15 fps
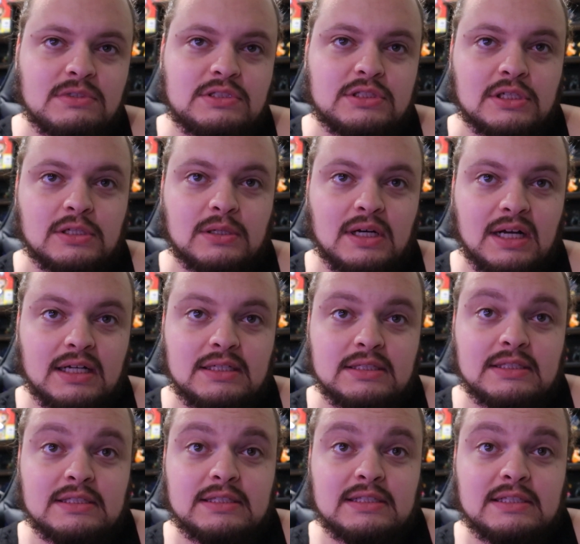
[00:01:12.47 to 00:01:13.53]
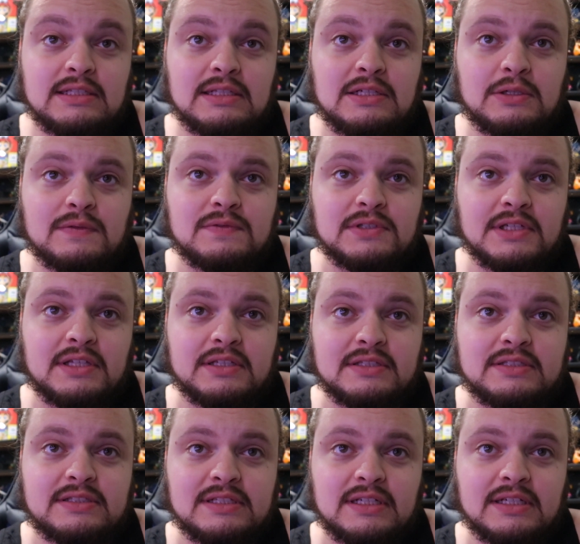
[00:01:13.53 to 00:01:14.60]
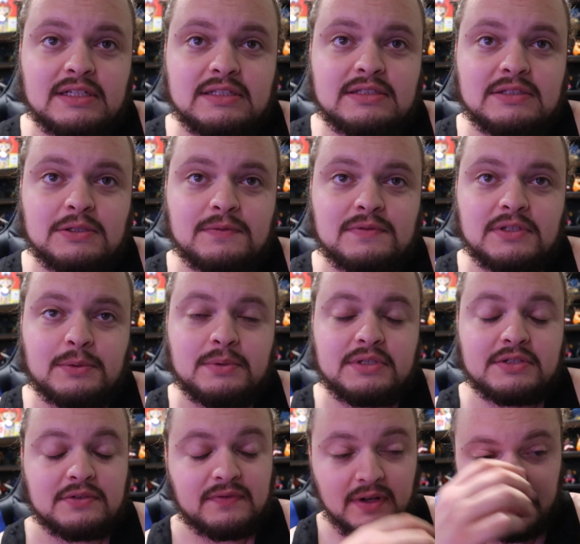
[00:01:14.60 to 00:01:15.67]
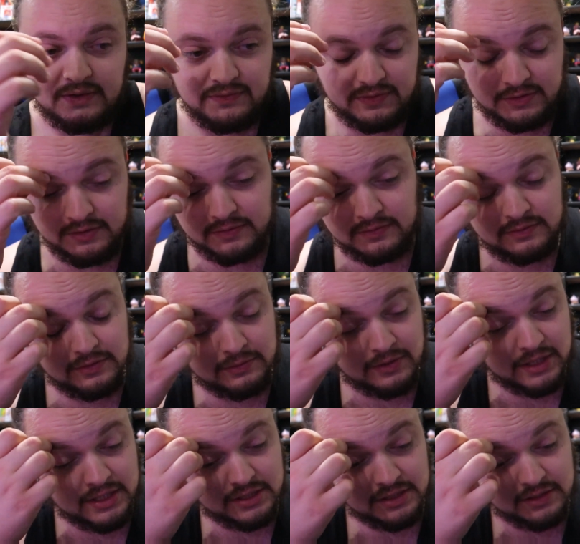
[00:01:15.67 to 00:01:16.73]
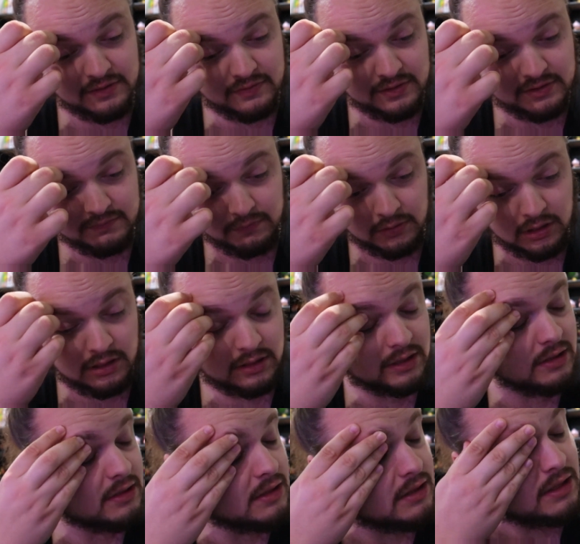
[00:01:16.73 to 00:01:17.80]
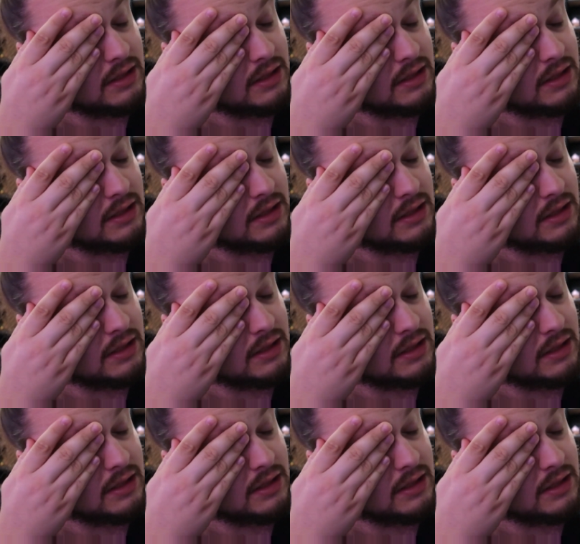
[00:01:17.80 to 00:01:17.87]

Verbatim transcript: So uh, hopefully this, uh, hopefully we survive for the duration of this vlog.